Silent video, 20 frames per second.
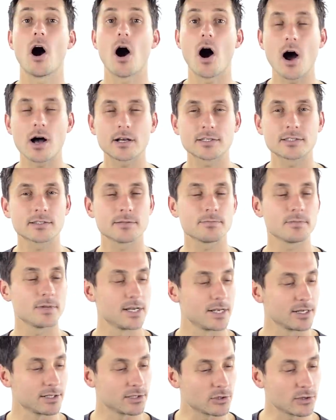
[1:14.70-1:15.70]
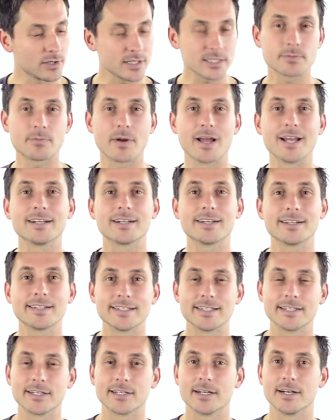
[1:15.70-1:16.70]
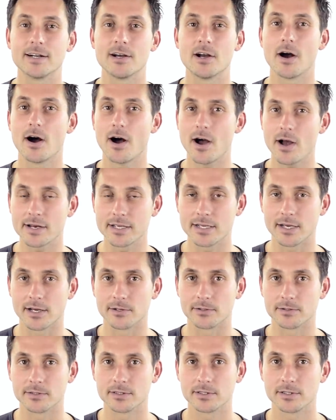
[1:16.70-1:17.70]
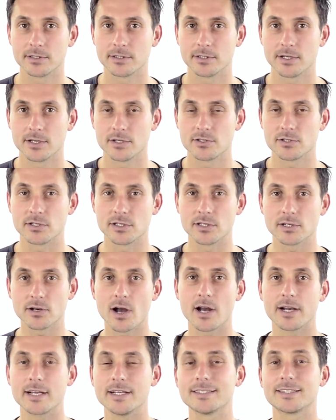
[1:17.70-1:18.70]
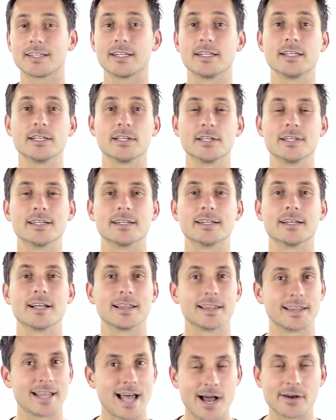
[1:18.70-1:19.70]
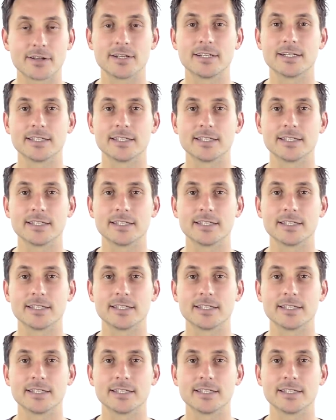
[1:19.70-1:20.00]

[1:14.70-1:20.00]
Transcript: awesome, crisp and clear audio so your audience can hear you loud and